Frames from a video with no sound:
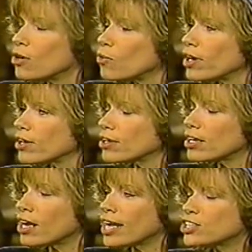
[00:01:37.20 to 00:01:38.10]
Well,
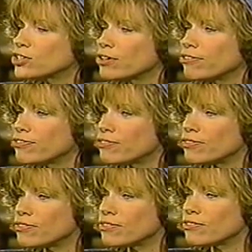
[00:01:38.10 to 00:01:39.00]
I sort of
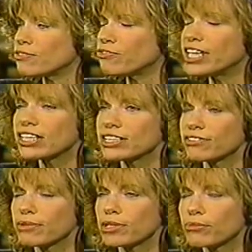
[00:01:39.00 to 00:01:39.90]
feel as
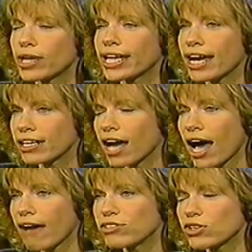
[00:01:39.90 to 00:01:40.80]
if I'm going to break out in
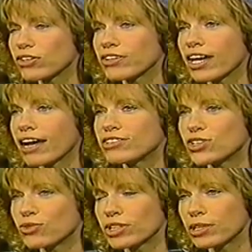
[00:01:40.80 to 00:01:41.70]
hives, although the hives
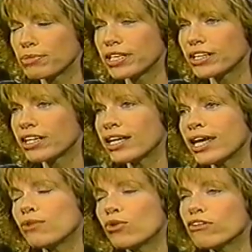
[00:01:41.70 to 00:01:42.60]
don't really appear.
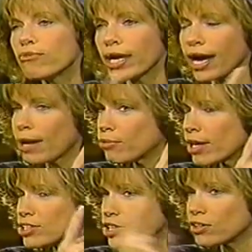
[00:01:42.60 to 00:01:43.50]
And one of my
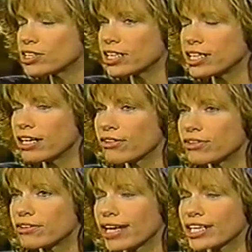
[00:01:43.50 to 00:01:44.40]
eyebrows goes in the other
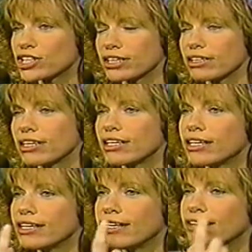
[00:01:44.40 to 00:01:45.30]
direction.
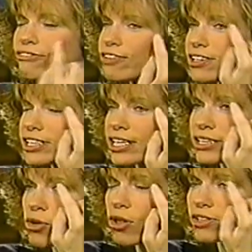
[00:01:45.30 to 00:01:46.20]
It feels
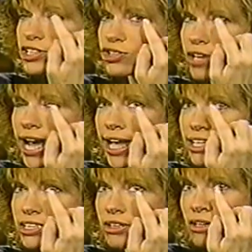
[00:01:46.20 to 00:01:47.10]
like all the
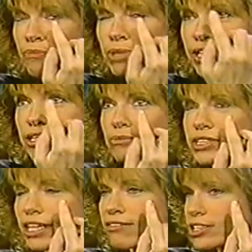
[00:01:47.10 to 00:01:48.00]
strands are picking
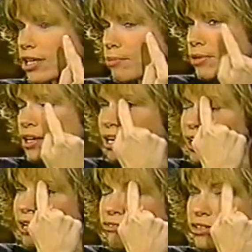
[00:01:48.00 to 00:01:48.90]
themselves up,
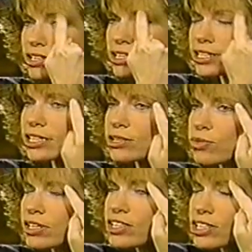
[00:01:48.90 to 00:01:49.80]
and for instance, this
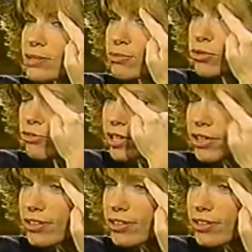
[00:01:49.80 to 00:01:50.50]
one is just moving